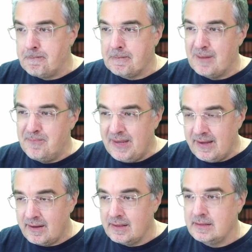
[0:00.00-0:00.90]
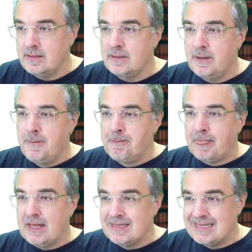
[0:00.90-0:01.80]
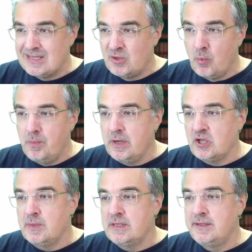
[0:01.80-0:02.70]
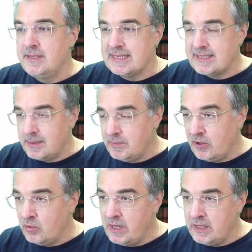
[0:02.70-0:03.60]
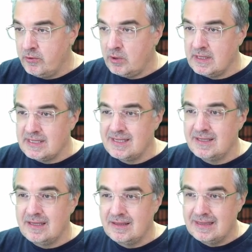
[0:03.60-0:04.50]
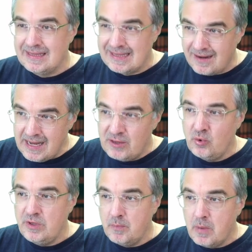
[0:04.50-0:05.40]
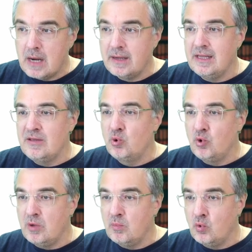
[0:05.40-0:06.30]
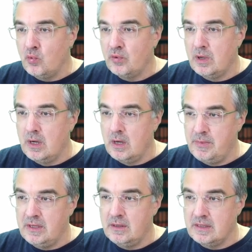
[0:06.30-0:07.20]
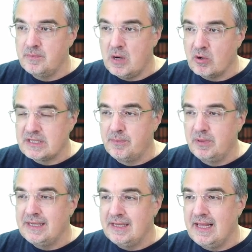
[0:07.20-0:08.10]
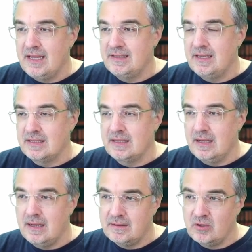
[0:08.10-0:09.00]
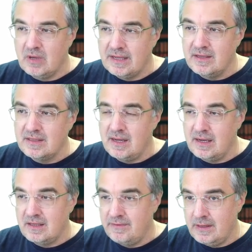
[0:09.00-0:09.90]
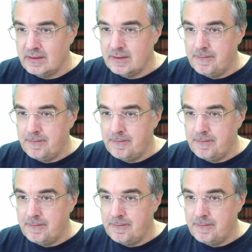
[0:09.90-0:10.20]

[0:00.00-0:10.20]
appearances, stop measurement, disassemble your network, and try to debug it and to remove this power supply that has this so undesired effects.